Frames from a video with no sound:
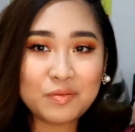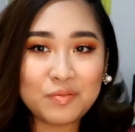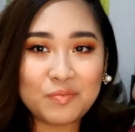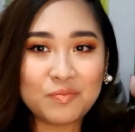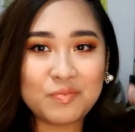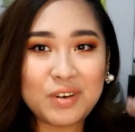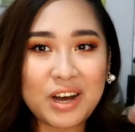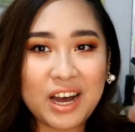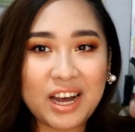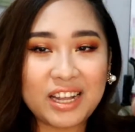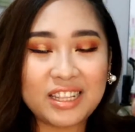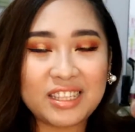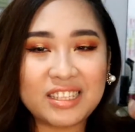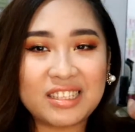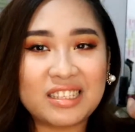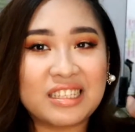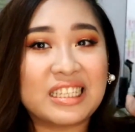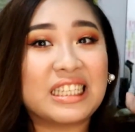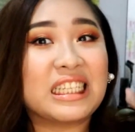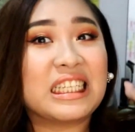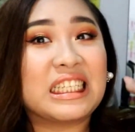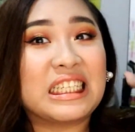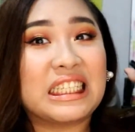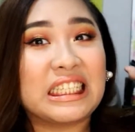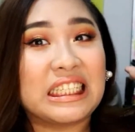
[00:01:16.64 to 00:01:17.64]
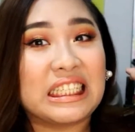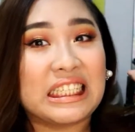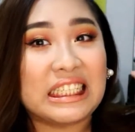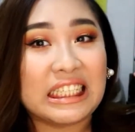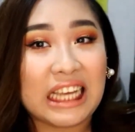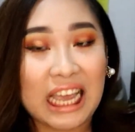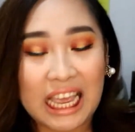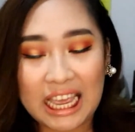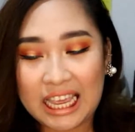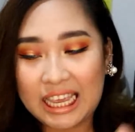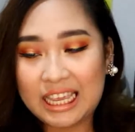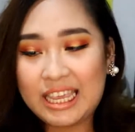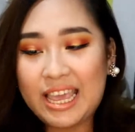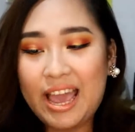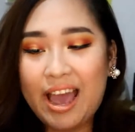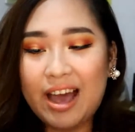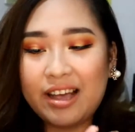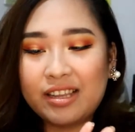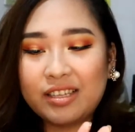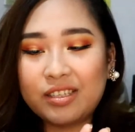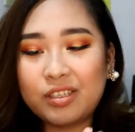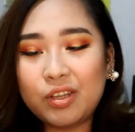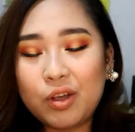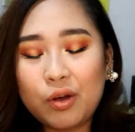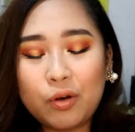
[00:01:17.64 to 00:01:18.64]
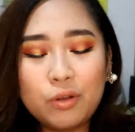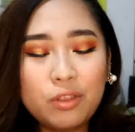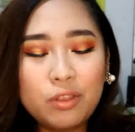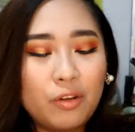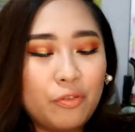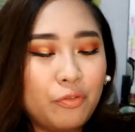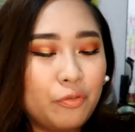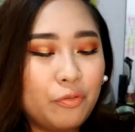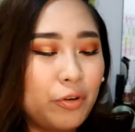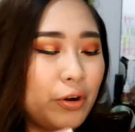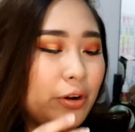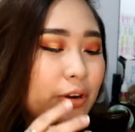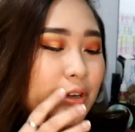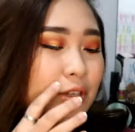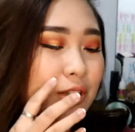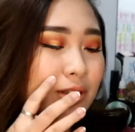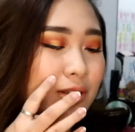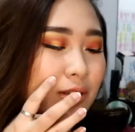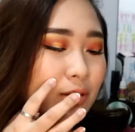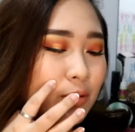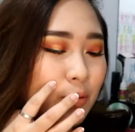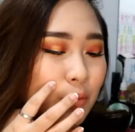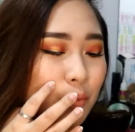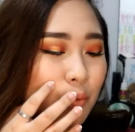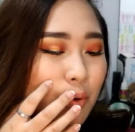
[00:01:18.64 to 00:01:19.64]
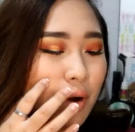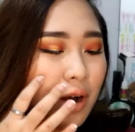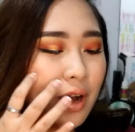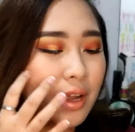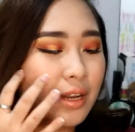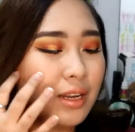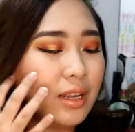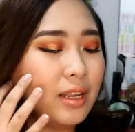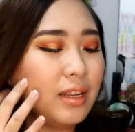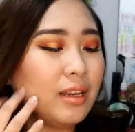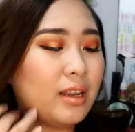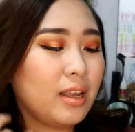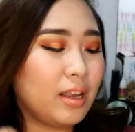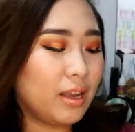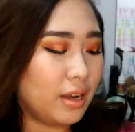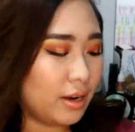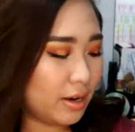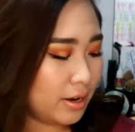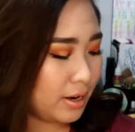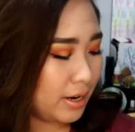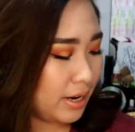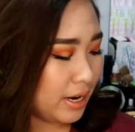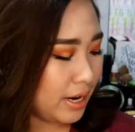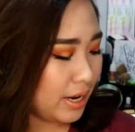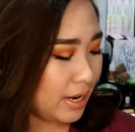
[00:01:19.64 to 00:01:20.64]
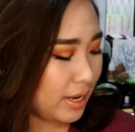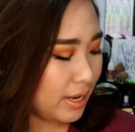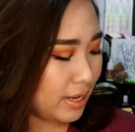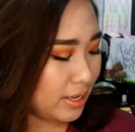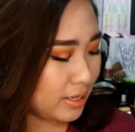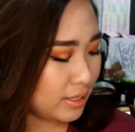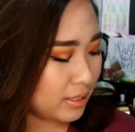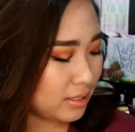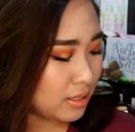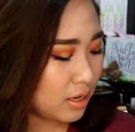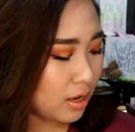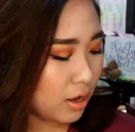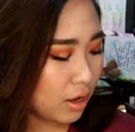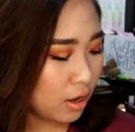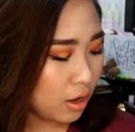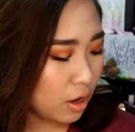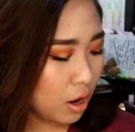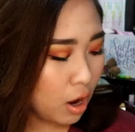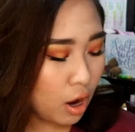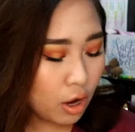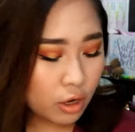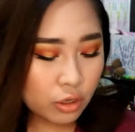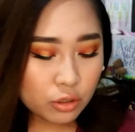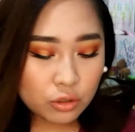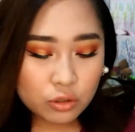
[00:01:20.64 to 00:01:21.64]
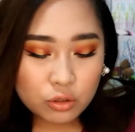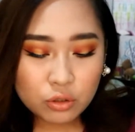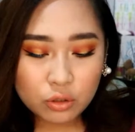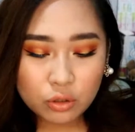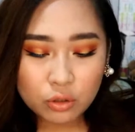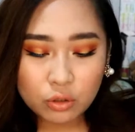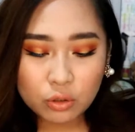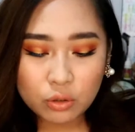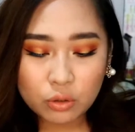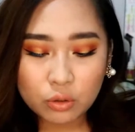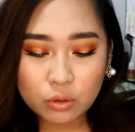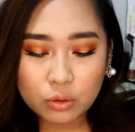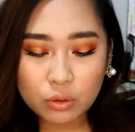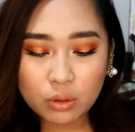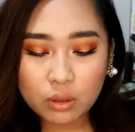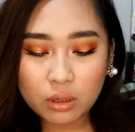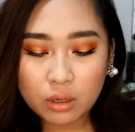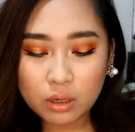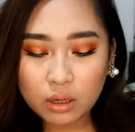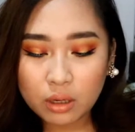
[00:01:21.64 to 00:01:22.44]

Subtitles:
But yeah, so the first one in here is two